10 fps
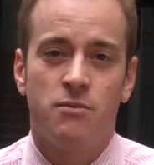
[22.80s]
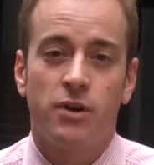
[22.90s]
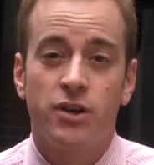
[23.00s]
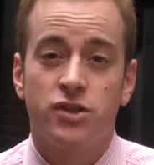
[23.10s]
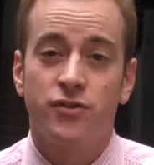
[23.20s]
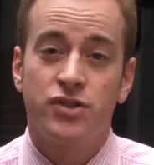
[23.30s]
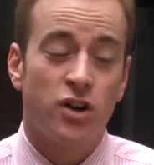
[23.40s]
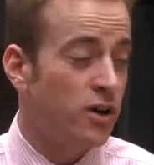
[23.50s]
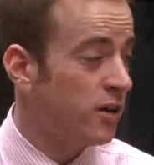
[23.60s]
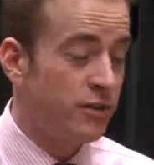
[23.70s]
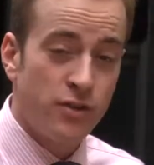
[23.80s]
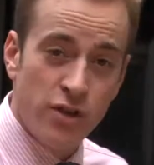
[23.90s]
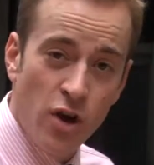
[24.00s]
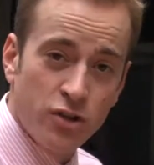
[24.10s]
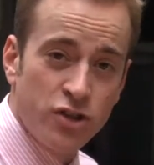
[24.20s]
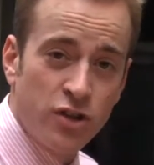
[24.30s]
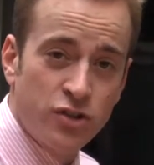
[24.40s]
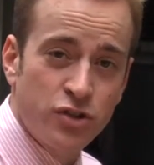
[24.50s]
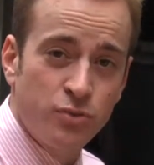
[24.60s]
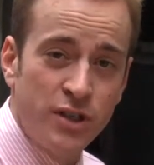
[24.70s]
Because the auction I
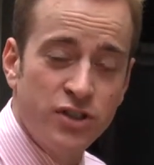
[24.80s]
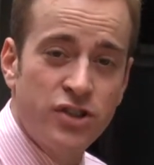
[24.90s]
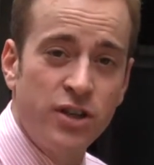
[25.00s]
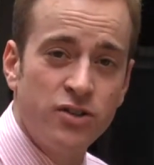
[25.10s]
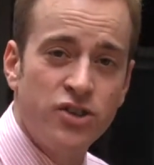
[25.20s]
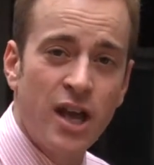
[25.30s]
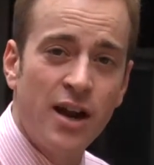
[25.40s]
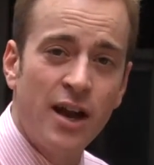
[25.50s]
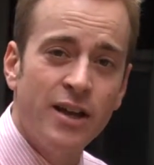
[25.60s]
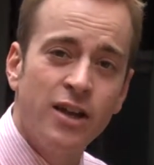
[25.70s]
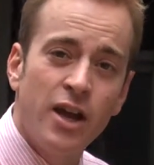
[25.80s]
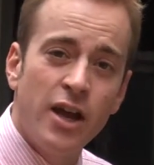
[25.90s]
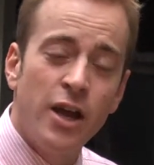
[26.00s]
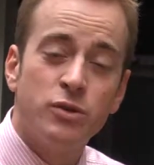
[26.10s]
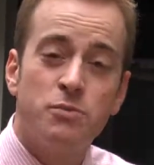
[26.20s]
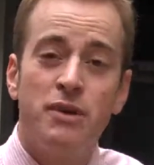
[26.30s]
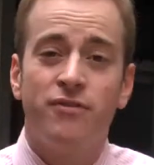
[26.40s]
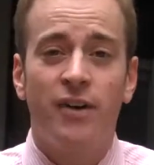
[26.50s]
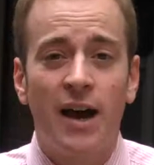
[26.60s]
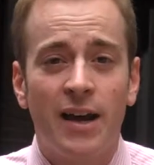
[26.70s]
witnessed here on Saturday, it was a bit
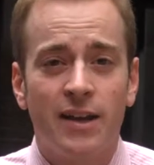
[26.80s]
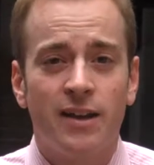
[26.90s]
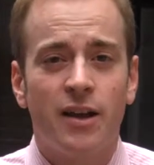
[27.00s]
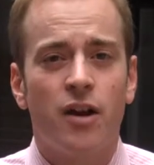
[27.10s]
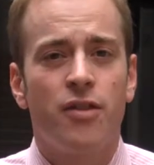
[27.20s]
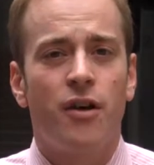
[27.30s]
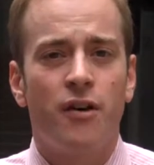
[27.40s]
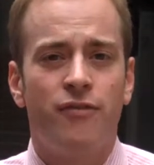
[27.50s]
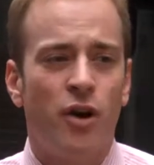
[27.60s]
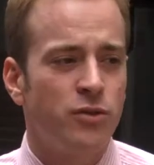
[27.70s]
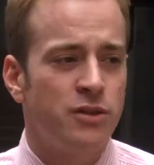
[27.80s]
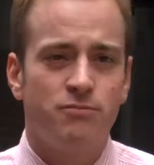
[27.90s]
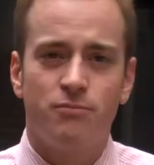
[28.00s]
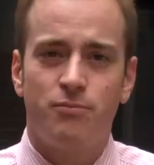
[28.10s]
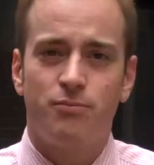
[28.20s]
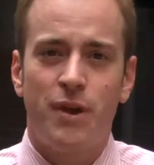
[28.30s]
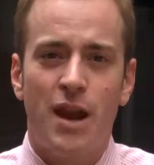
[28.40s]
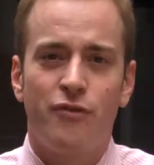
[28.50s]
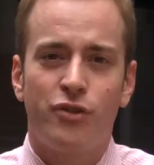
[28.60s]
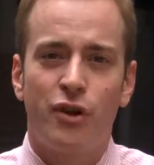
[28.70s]
vague, and I felt that
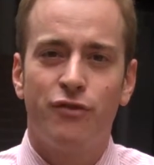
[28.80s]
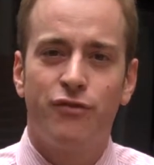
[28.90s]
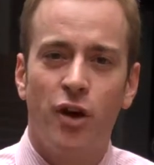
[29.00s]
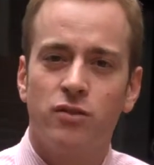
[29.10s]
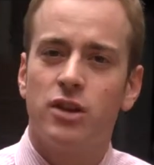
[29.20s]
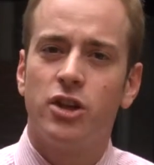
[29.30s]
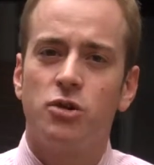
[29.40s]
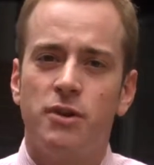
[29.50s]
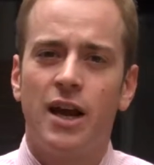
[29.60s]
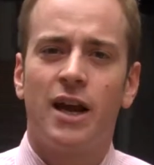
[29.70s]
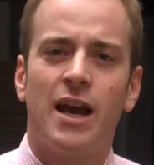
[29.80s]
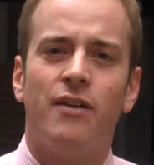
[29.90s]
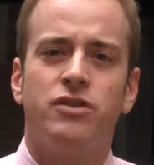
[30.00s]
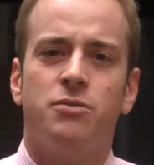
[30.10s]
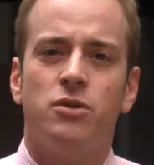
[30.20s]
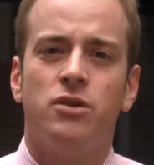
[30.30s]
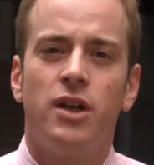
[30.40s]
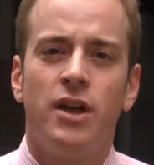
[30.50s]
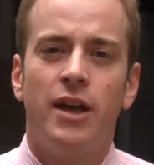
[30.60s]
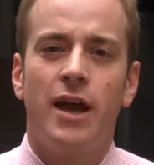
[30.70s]
everyone felt a little bit uncomfortable
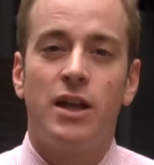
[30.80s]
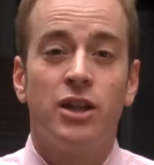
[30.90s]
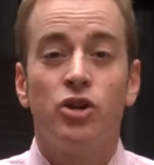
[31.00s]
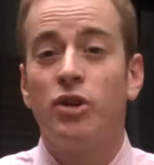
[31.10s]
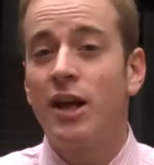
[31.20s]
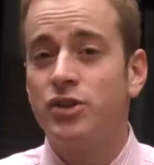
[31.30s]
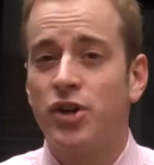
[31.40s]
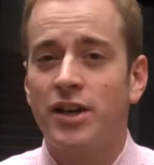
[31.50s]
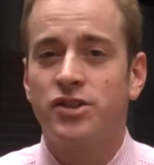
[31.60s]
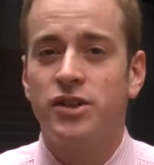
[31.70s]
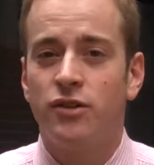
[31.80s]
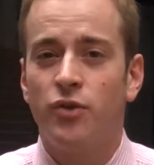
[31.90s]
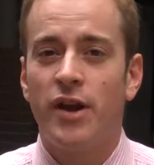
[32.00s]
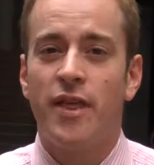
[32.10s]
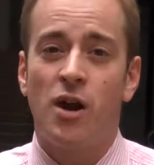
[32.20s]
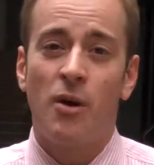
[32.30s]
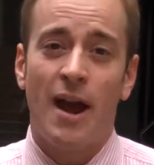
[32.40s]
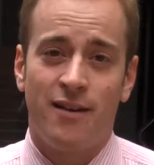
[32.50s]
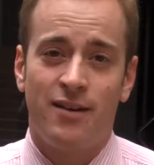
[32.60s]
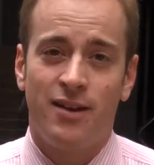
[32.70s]
and a little untrusting of where they were
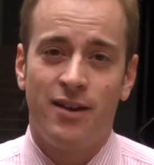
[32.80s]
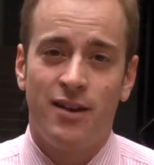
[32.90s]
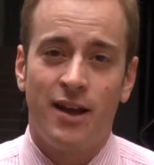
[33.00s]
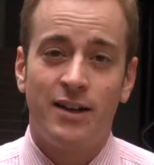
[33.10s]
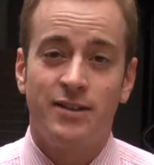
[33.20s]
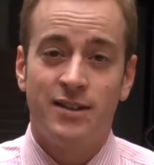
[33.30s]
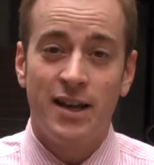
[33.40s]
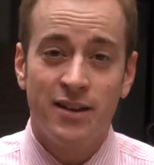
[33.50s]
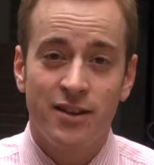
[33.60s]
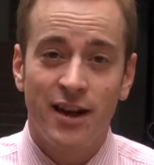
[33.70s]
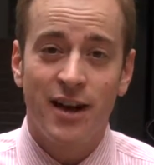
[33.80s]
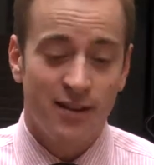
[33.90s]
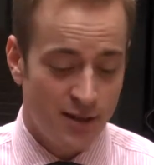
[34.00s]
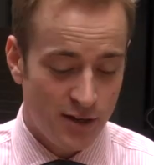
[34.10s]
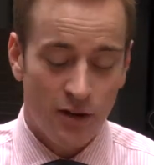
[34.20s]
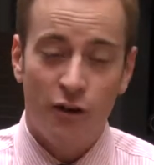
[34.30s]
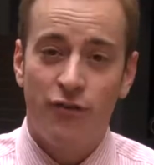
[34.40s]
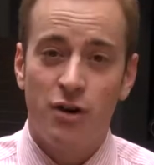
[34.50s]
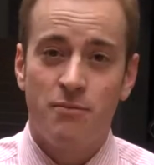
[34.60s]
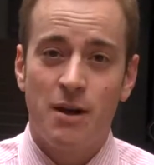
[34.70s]
at. And at the end of the day, I
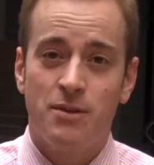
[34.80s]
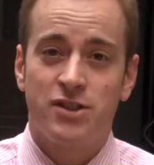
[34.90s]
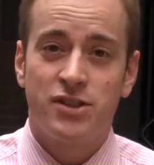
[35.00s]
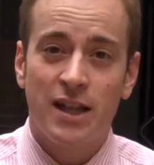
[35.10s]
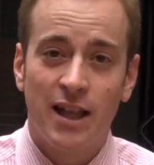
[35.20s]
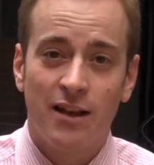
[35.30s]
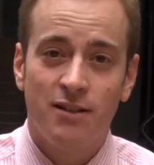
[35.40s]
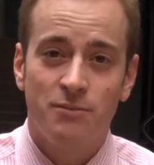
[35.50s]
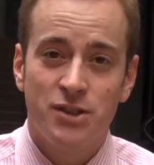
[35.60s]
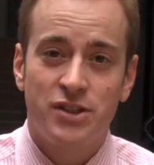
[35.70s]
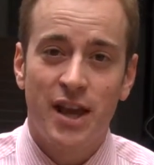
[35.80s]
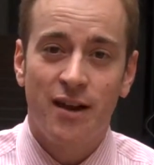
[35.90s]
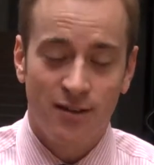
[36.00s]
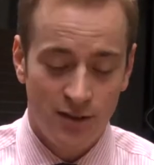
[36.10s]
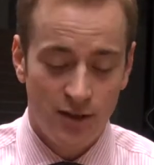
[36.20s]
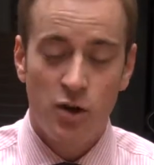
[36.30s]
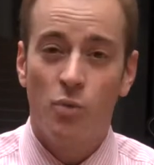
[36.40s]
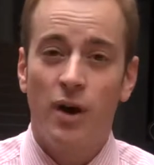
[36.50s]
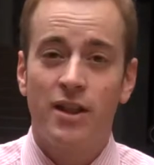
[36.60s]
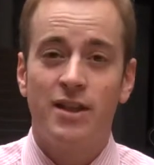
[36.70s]
felt maybe the seller missed out,
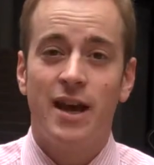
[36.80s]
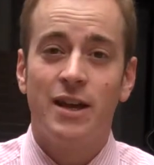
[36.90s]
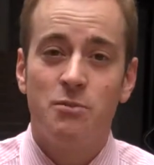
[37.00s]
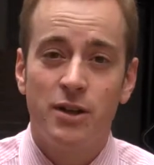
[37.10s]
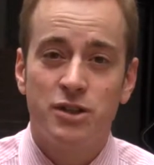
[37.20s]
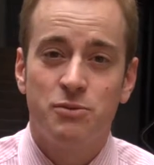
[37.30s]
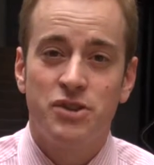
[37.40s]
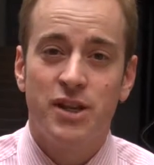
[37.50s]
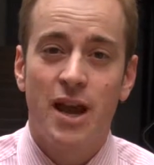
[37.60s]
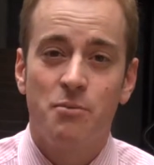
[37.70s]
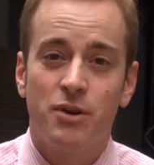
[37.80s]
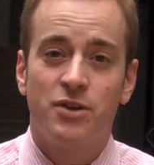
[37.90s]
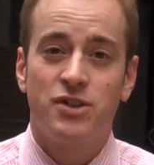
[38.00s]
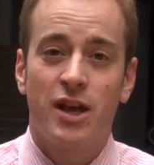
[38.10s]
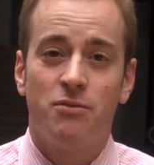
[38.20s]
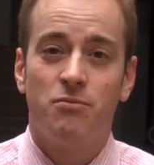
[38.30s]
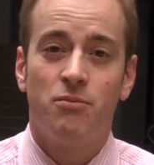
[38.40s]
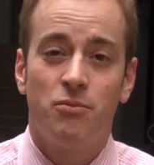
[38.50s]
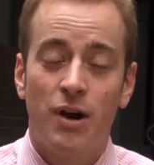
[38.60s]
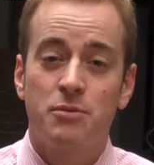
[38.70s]
one of the underbidders missed out because they
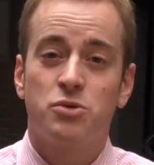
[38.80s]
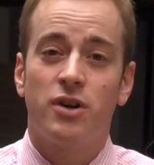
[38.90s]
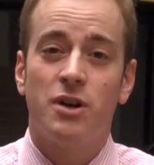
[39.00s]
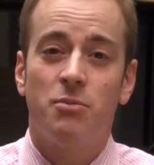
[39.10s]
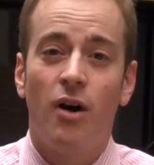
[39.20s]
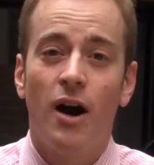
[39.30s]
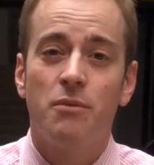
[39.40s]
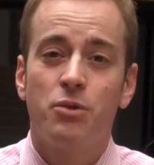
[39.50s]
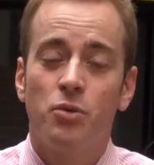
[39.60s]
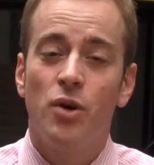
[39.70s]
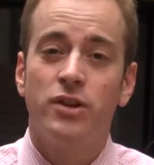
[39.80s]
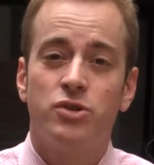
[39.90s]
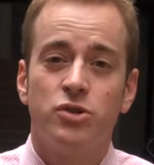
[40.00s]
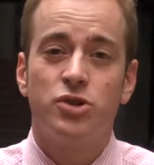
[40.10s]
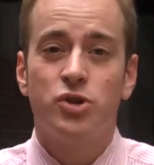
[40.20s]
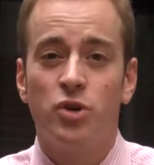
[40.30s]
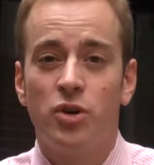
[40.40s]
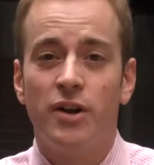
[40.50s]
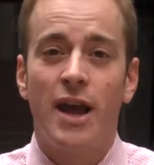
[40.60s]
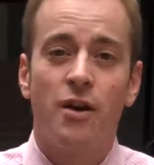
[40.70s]
perhaps wanted to buy it but weren't too
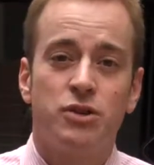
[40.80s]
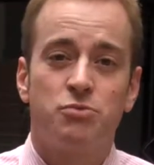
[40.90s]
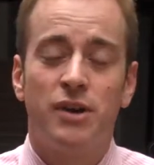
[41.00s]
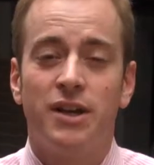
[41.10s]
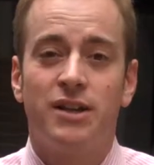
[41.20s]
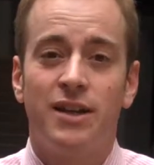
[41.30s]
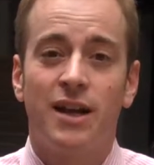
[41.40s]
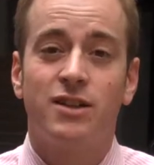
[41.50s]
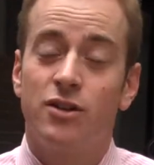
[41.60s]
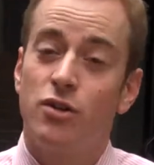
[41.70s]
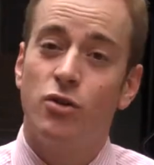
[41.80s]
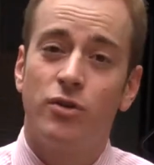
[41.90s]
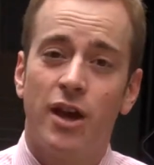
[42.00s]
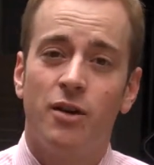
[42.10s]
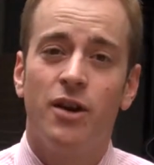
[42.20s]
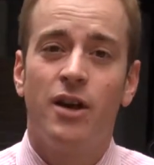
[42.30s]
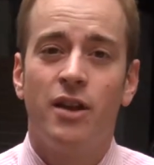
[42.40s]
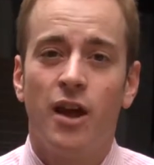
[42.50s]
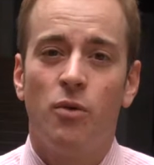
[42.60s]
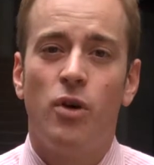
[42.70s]
sure on how it was being conducted and thought
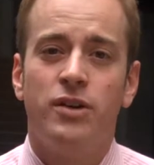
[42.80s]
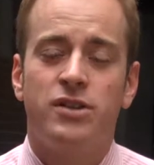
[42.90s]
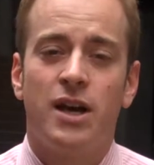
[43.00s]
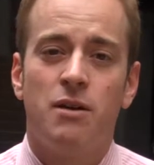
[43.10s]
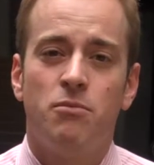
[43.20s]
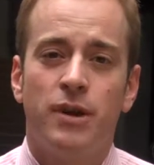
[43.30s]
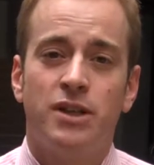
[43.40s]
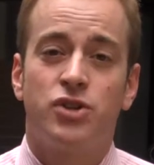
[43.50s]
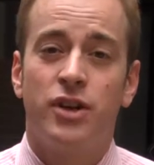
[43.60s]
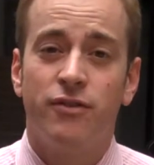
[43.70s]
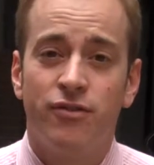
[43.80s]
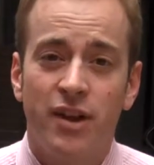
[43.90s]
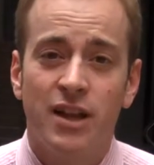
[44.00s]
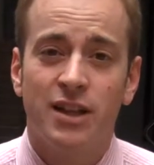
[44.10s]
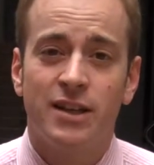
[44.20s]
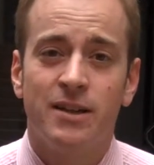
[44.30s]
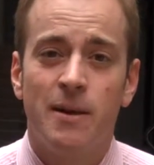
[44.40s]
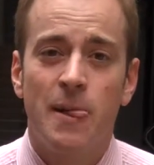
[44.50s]
they weren't being treated fairly